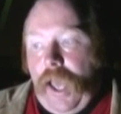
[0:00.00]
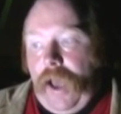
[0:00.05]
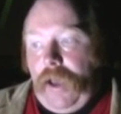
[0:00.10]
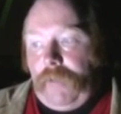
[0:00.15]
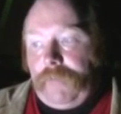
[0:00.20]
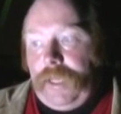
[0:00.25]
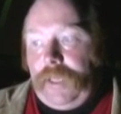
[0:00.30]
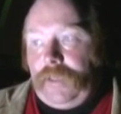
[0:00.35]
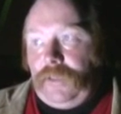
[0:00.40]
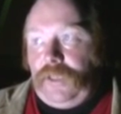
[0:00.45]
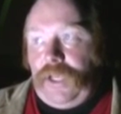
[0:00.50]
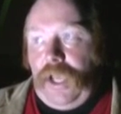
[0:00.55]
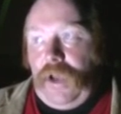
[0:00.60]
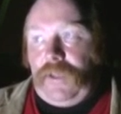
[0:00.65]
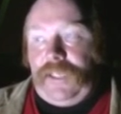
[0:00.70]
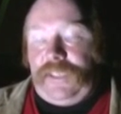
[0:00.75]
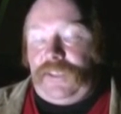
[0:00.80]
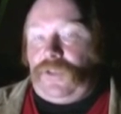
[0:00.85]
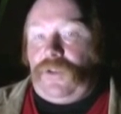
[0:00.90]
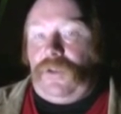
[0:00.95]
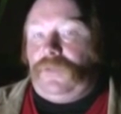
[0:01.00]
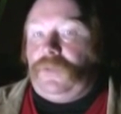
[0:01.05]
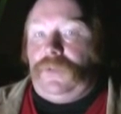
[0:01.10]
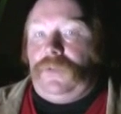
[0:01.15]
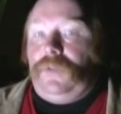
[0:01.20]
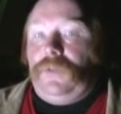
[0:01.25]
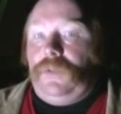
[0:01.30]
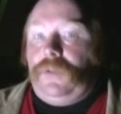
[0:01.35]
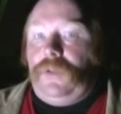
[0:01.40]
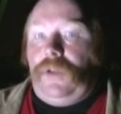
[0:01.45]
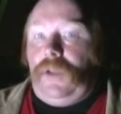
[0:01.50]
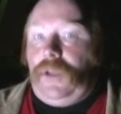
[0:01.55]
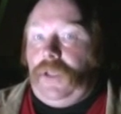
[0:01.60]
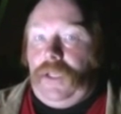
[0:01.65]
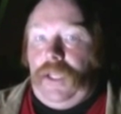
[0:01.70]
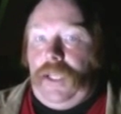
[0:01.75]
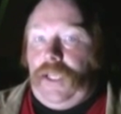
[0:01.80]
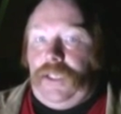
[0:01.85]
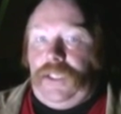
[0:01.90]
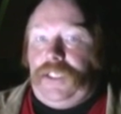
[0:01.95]
I mean, you know, it's not,
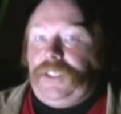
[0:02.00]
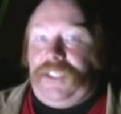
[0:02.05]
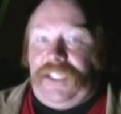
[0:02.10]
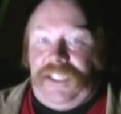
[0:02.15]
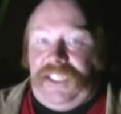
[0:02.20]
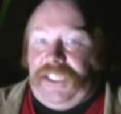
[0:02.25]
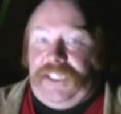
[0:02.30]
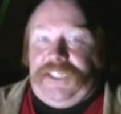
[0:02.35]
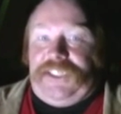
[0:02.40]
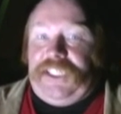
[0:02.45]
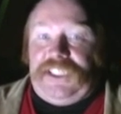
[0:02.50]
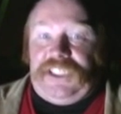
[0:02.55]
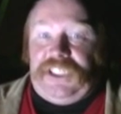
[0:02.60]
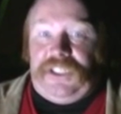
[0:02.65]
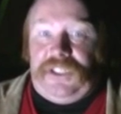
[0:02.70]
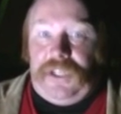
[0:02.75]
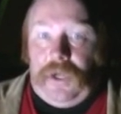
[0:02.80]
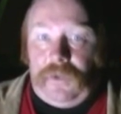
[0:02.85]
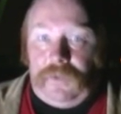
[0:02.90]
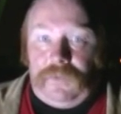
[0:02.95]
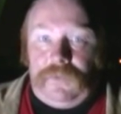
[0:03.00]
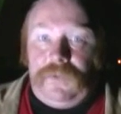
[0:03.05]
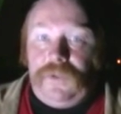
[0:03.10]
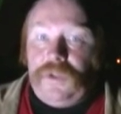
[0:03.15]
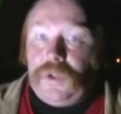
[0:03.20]
you just don't